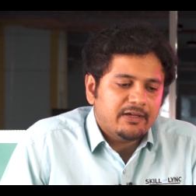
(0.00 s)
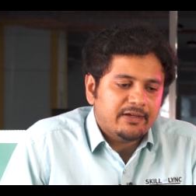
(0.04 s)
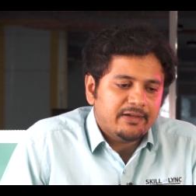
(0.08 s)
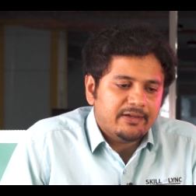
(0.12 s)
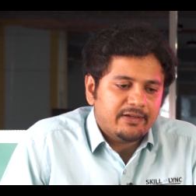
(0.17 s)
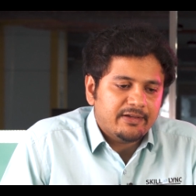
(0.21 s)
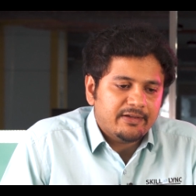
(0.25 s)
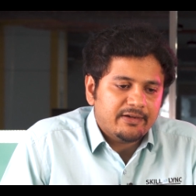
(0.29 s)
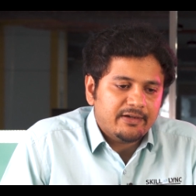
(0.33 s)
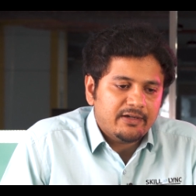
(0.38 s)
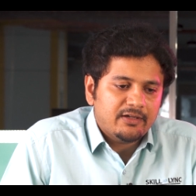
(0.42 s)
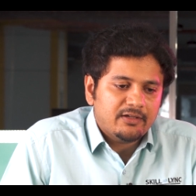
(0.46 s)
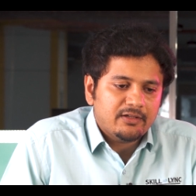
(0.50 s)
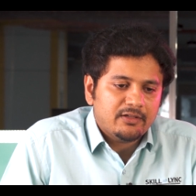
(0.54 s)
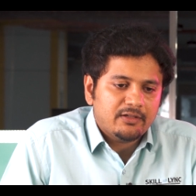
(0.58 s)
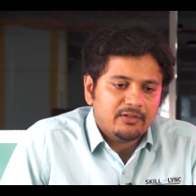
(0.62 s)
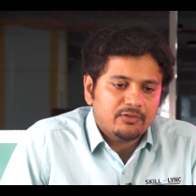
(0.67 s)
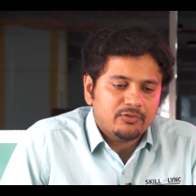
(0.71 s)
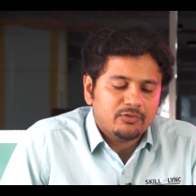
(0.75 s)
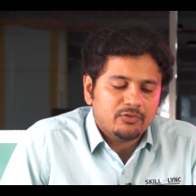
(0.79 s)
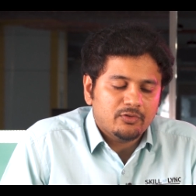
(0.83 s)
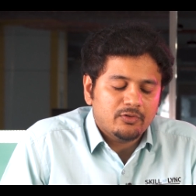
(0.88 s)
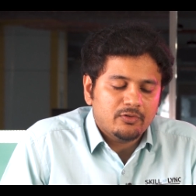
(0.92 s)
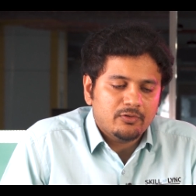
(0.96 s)
Uh, right.
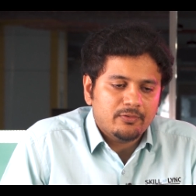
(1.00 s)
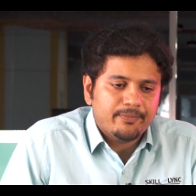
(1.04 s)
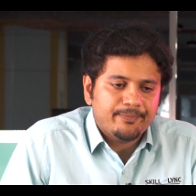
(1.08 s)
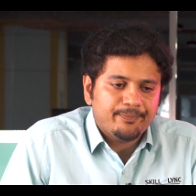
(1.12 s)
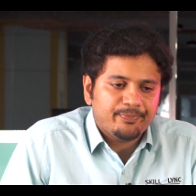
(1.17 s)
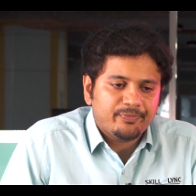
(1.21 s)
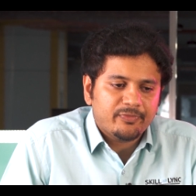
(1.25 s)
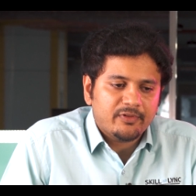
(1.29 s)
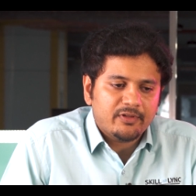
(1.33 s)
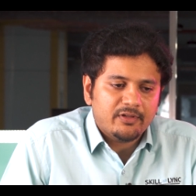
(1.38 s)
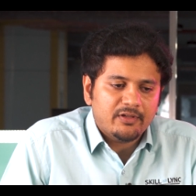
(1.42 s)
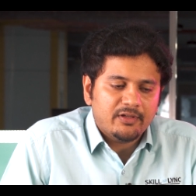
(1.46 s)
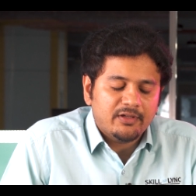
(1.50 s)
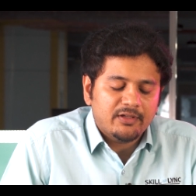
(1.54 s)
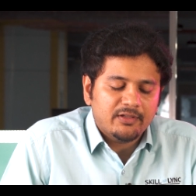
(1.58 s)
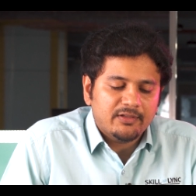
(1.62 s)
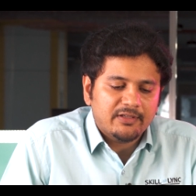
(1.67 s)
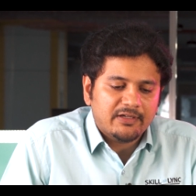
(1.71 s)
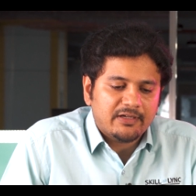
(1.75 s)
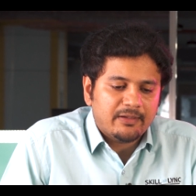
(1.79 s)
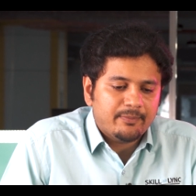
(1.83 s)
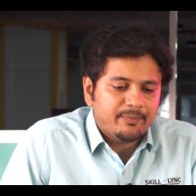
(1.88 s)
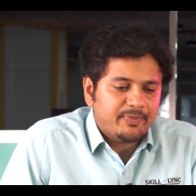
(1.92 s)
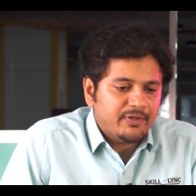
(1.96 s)
So
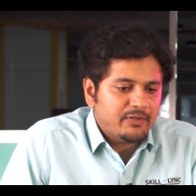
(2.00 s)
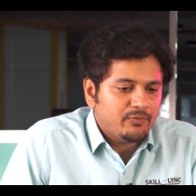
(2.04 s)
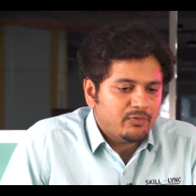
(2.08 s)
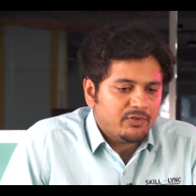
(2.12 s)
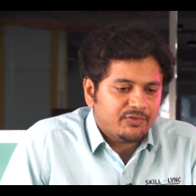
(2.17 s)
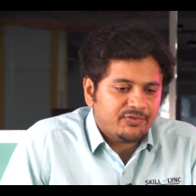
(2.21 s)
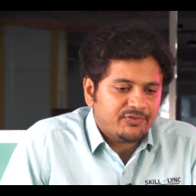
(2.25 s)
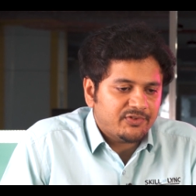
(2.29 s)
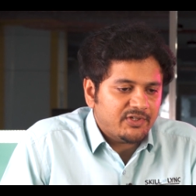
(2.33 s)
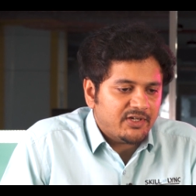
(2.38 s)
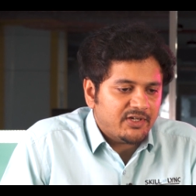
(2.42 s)
uh, the company was